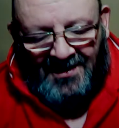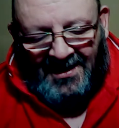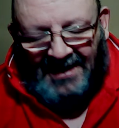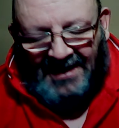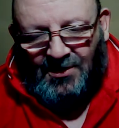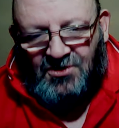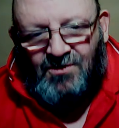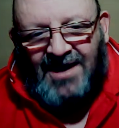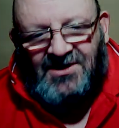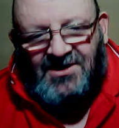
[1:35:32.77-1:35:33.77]
He does
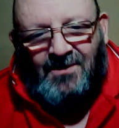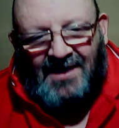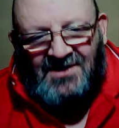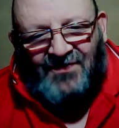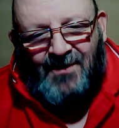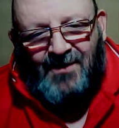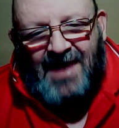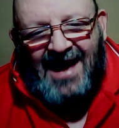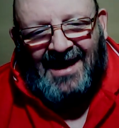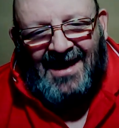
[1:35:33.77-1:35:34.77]
recipes for
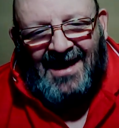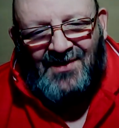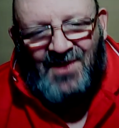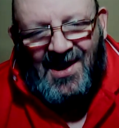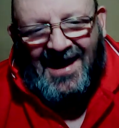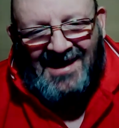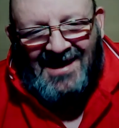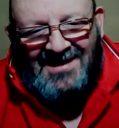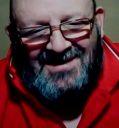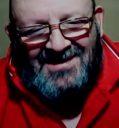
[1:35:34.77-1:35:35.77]
making
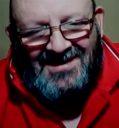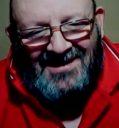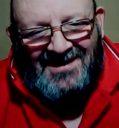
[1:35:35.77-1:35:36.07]
things.